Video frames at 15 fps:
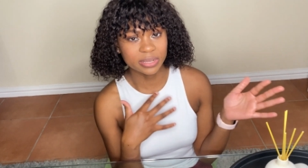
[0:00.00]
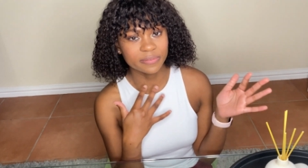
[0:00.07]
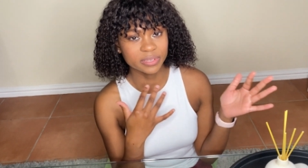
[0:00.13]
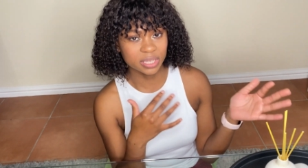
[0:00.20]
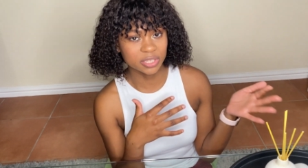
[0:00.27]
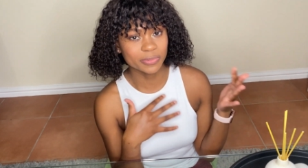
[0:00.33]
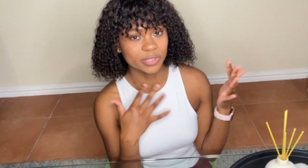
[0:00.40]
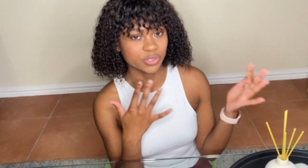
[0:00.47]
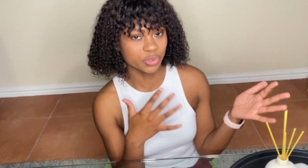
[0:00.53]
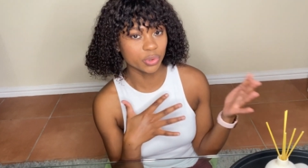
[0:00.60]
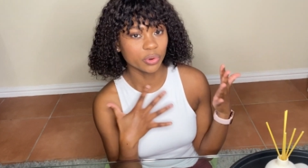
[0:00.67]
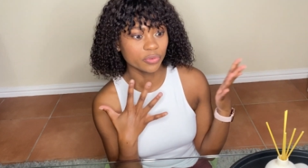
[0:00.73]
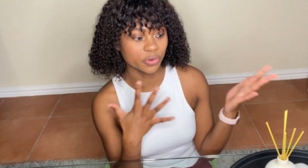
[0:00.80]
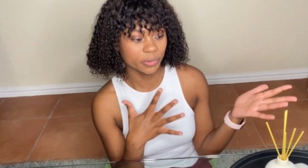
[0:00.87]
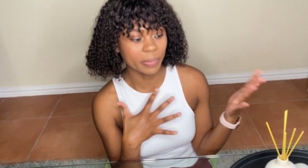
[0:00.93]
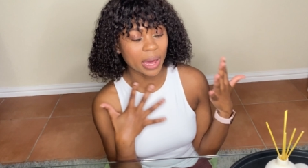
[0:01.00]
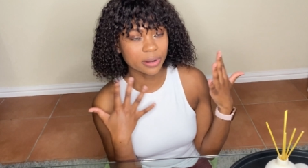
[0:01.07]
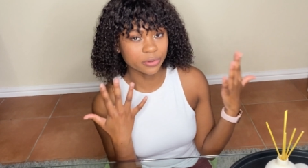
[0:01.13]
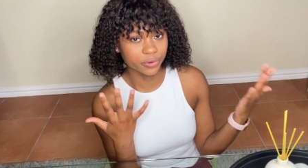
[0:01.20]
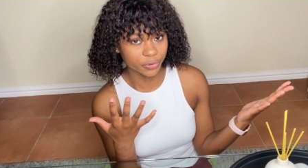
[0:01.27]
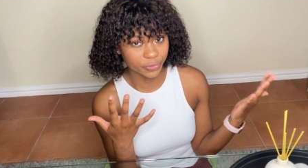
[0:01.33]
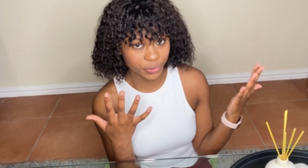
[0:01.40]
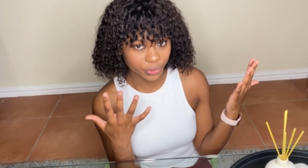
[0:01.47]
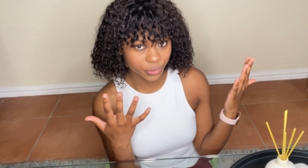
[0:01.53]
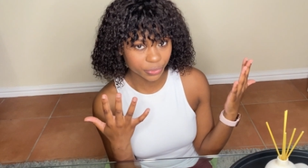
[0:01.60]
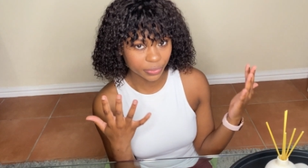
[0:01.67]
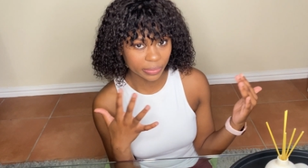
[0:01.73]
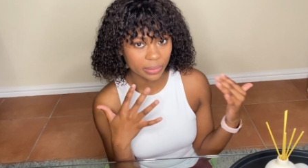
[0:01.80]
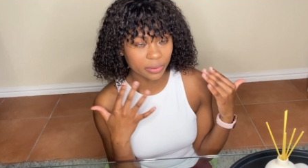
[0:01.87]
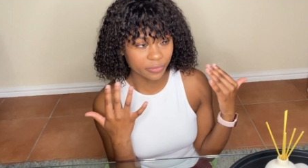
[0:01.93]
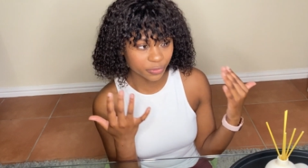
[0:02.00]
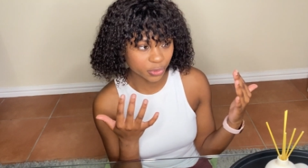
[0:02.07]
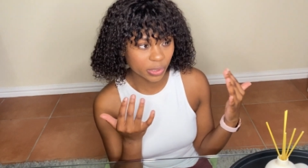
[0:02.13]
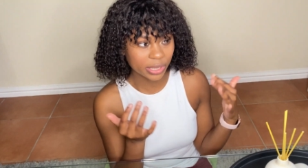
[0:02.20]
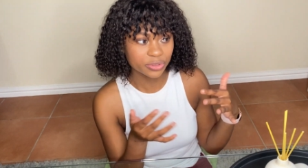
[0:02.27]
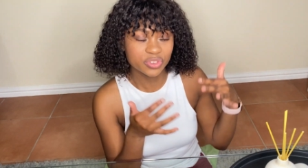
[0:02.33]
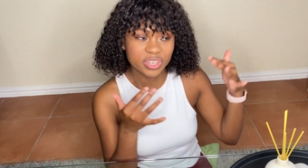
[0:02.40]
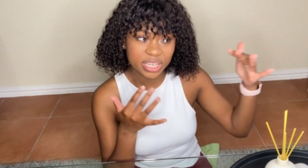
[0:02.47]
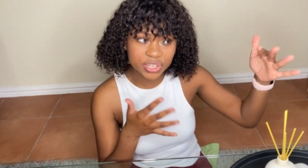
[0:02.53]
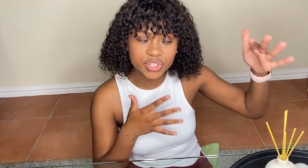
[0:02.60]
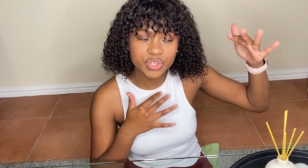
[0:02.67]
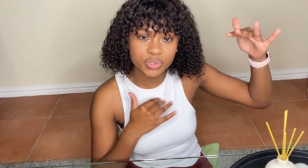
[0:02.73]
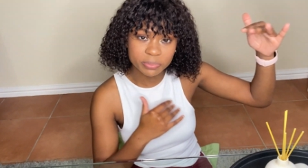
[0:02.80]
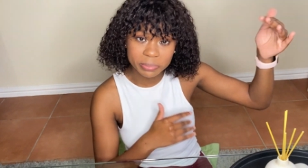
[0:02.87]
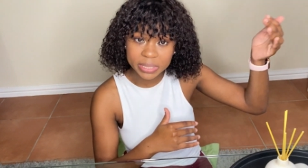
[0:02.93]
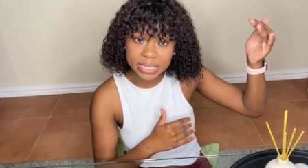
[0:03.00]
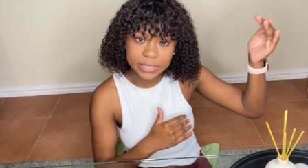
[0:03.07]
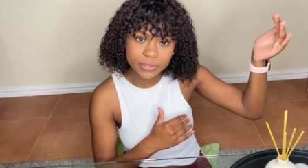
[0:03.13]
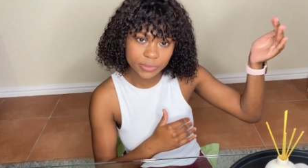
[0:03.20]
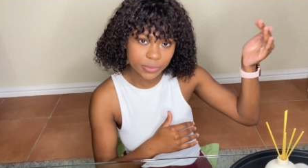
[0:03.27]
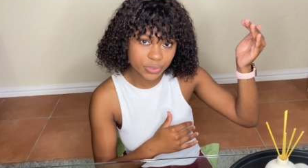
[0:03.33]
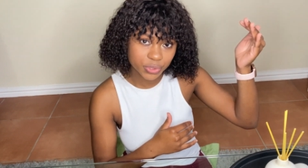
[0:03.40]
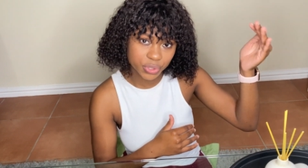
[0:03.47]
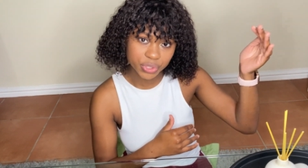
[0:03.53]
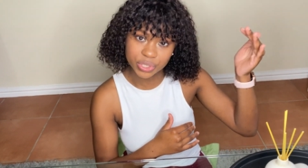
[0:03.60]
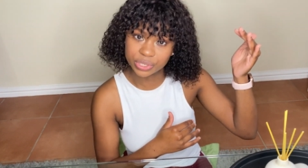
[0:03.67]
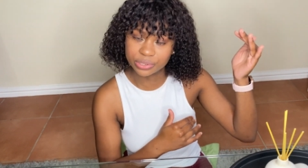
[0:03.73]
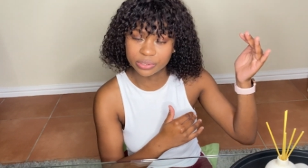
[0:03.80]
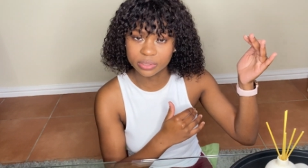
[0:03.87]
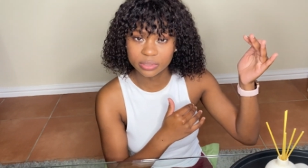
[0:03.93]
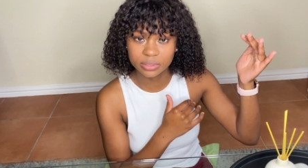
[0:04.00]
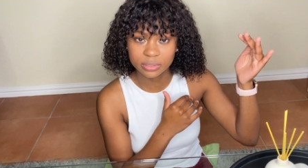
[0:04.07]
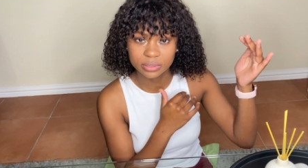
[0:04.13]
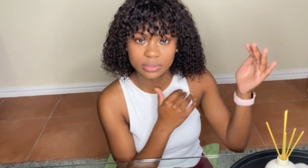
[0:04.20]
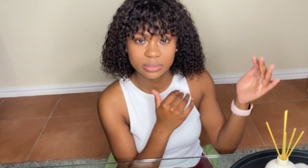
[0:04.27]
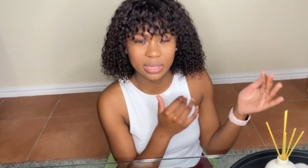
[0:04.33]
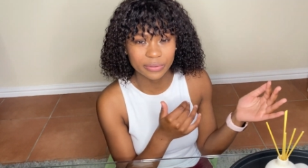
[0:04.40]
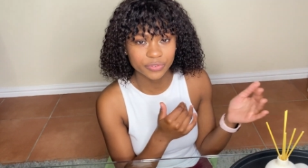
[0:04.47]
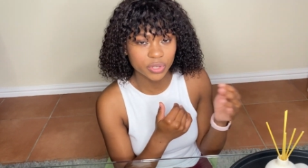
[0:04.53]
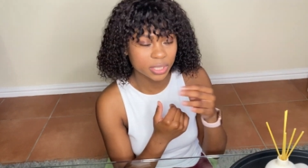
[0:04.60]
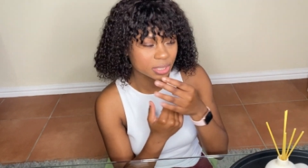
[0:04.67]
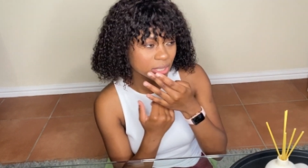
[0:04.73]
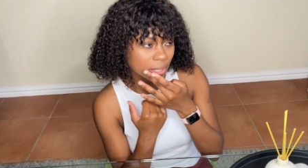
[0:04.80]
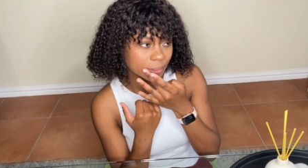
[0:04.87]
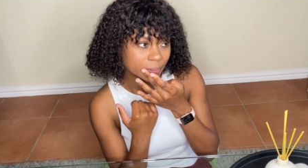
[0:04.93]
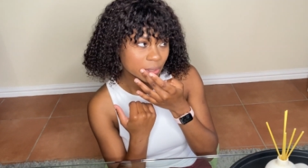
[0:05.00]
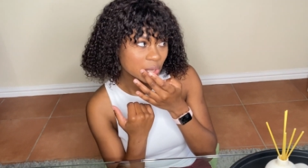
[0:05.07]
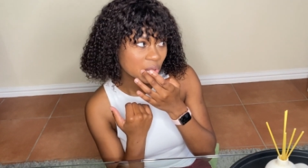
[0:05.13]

Every 6 months you go for a panel review, and they review, and you need to meet those certain stuff. Do you understand?